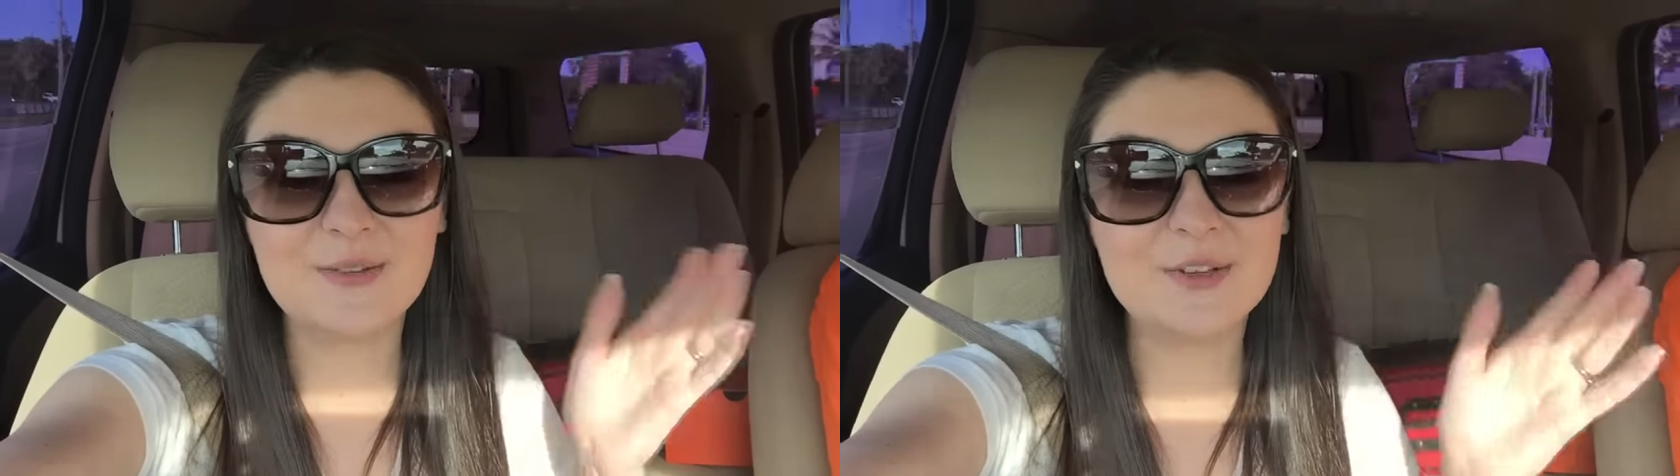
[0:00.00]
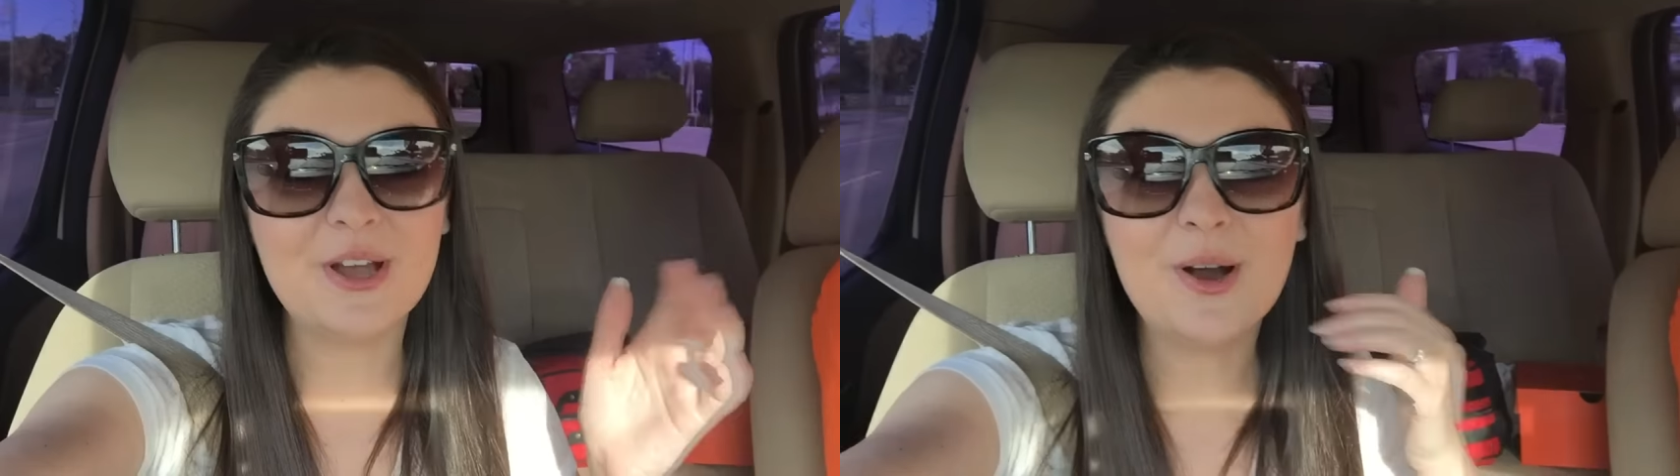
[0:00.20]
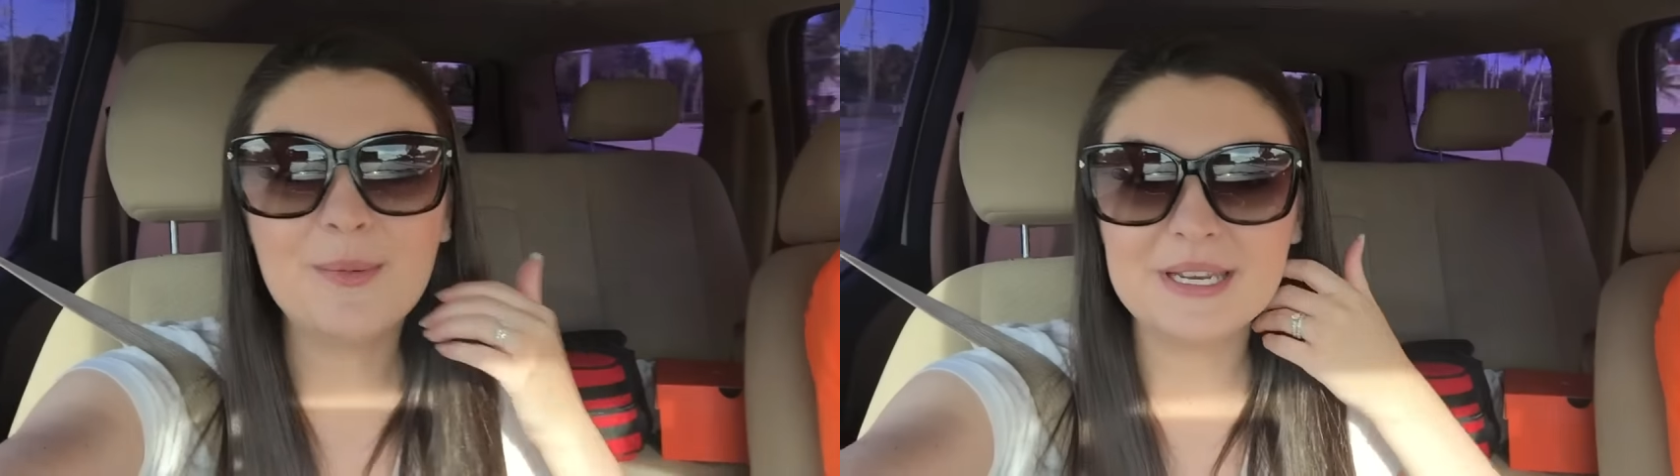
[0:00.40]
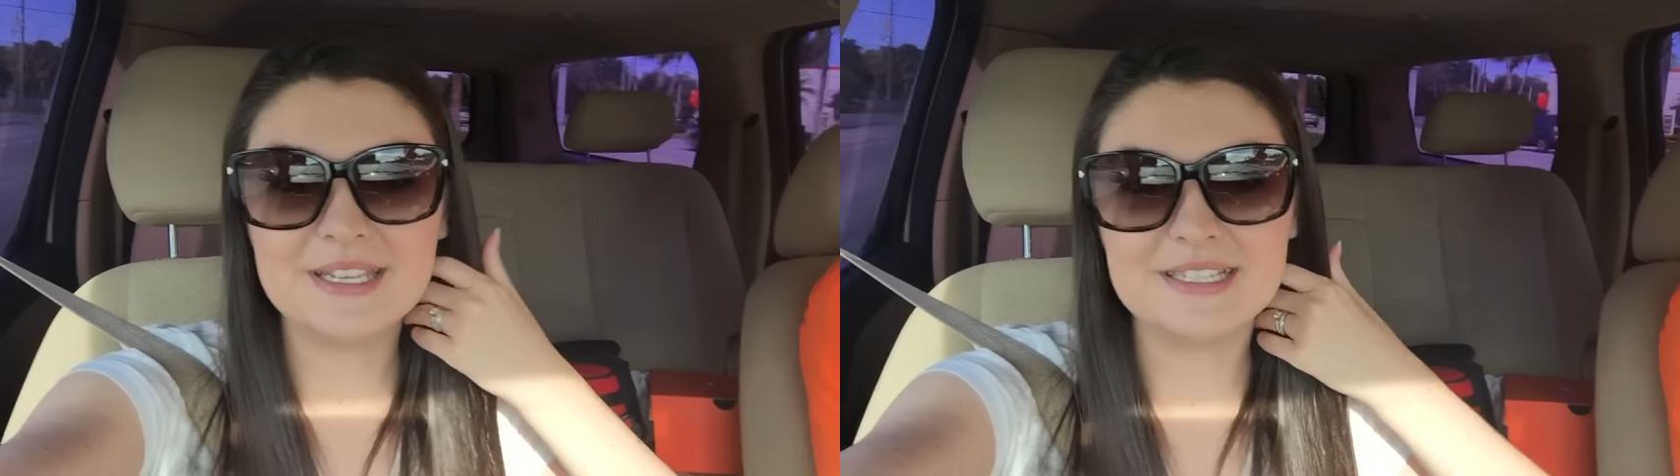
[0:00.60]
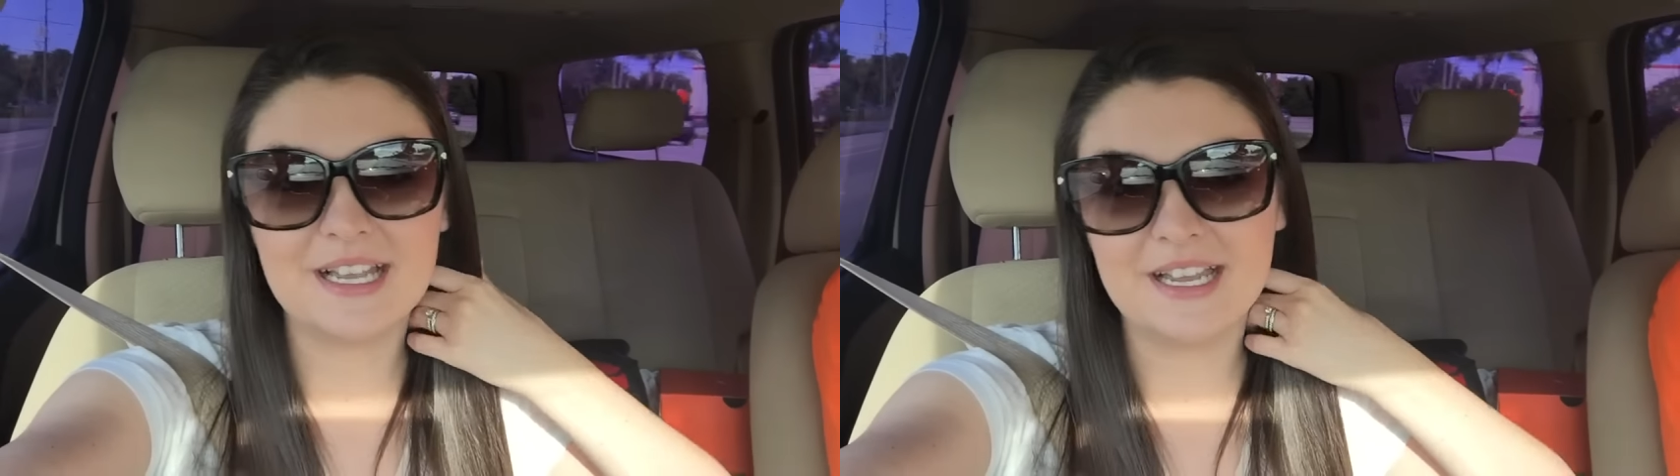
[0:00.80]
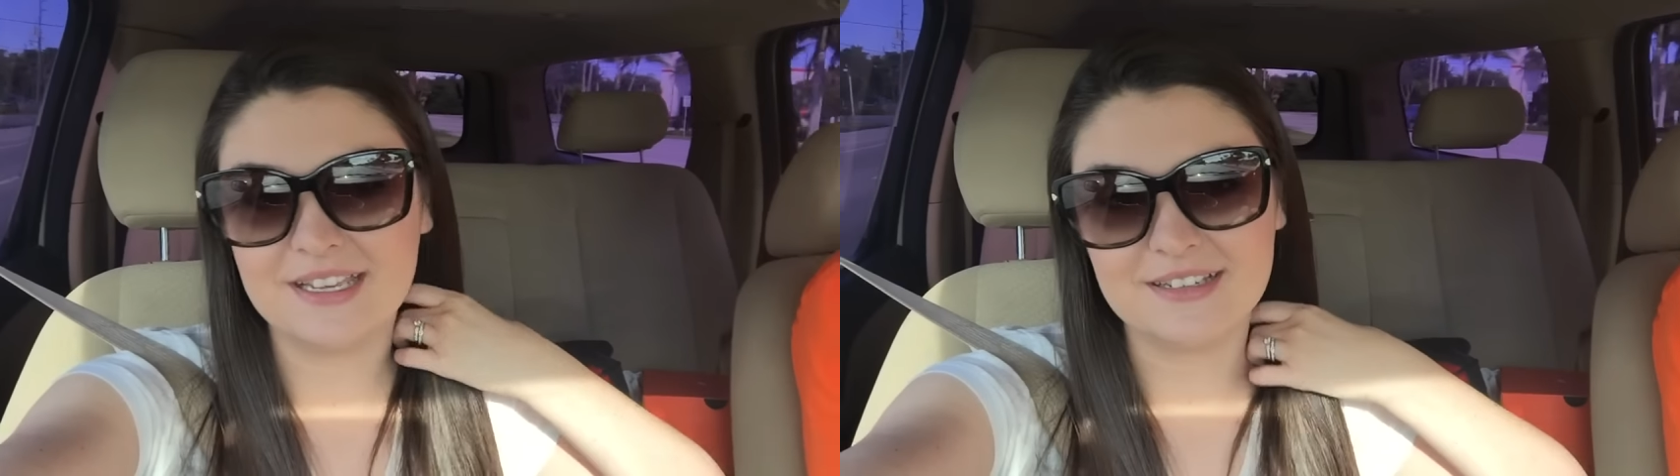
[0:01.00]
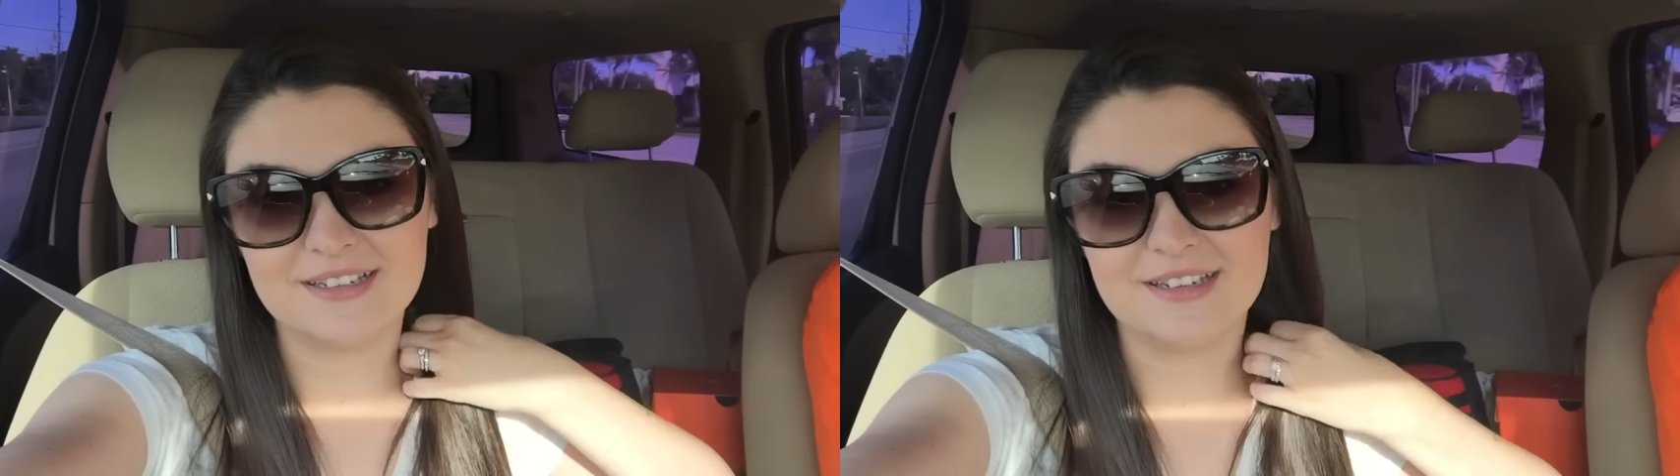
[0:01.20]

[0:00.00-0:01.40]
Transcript: He'll go, but he's like